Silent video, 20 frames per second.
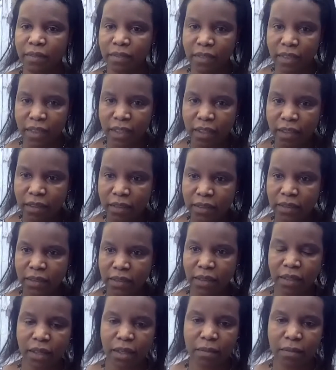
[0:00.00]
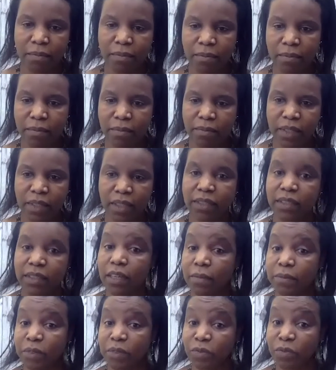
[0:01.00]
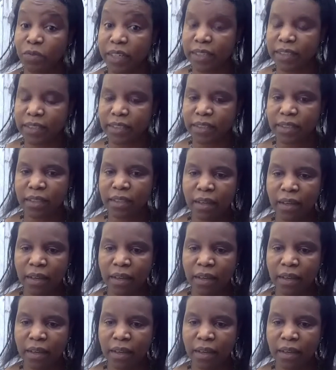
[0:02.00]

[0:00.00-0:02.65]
these, um, these types of risks.